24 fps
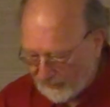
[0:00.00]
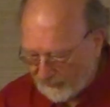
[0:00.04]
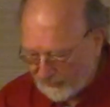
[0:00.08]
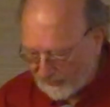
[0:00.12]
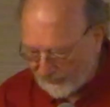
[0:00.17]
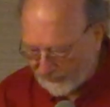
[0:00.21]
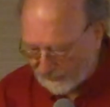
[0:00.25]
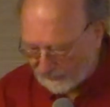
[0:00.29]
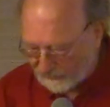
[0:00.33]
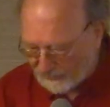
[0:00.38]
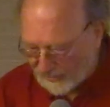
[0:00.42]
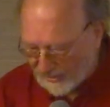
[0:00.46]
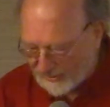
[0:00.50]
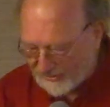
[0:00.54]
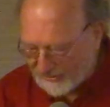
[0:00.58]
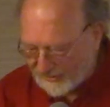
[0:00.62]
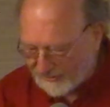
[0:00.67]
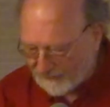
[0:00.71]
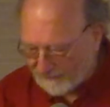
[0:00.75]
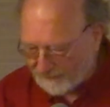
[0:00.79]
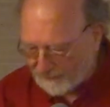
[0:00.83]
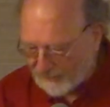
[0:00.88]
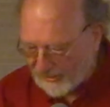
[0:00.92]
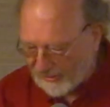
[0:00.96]
thrust
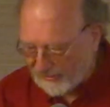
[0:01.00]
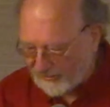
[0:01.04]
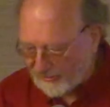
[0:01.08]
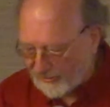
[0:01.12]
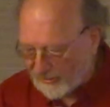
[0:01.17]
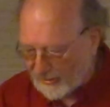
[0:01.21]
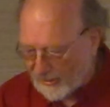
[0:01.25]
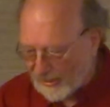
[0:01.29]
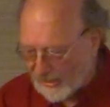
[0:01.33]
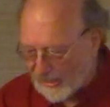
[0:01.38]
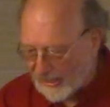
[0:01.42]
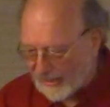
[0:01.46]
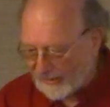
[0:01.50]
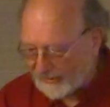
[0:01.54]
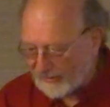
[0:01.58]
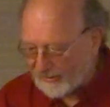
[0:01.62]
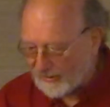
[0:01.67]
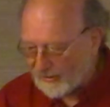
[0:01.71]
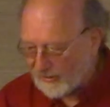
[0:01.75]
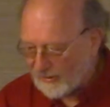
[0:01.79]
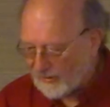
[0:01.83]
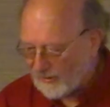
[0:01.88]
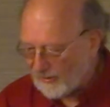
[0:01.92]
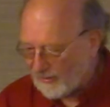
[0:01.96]
of my talk.
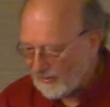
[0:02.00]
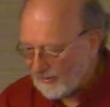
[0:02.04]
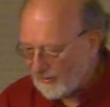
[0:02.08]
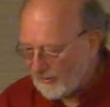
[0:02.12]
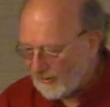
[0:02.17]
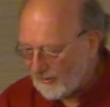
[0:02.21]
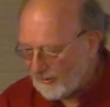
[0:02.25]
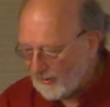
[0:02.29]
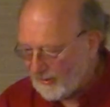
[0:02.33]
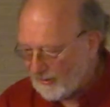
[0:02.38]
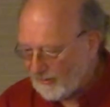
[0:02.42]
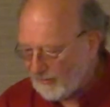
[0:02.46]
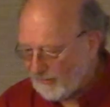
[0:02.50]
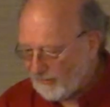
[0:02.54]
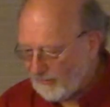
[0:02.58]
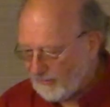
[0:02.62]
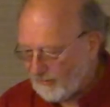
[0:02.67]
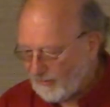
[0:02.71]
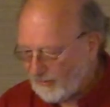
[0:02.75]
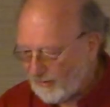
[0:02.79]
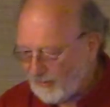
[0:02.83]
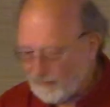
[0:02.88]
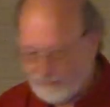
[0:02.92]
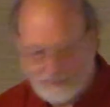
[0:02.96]

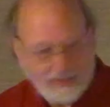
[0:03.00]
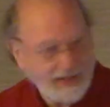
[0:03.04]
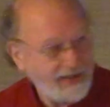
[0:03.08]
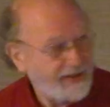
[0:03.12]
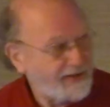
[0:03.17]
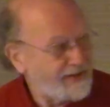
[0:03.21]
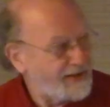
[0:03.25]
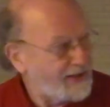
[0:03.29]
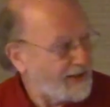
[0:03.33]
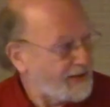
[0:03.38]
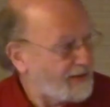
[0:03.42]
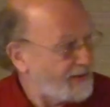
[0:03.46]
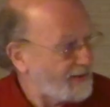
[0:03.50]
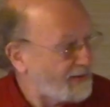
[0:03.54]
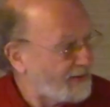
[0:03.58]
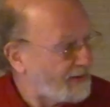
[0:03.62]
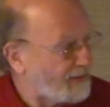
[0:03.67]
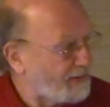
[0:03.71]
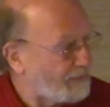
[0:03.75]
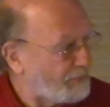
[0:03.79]
I'm going to make that a little